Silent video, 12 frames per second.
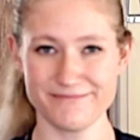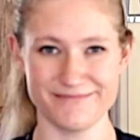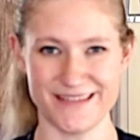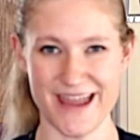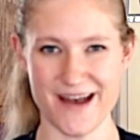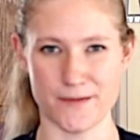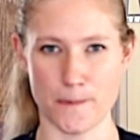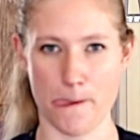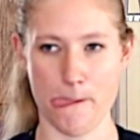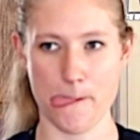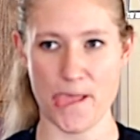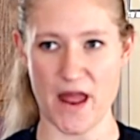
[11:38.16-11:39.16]
yeah,
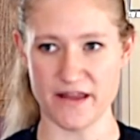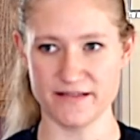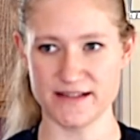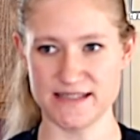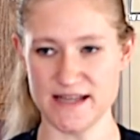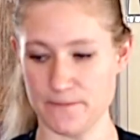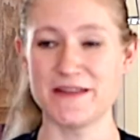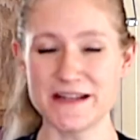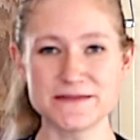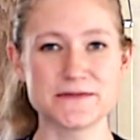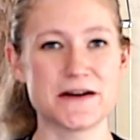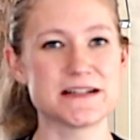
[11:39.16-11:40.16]
I think that's it.
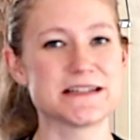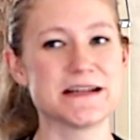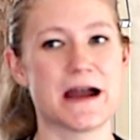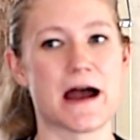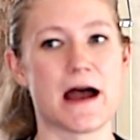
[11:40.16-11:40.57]
Thanks for watching.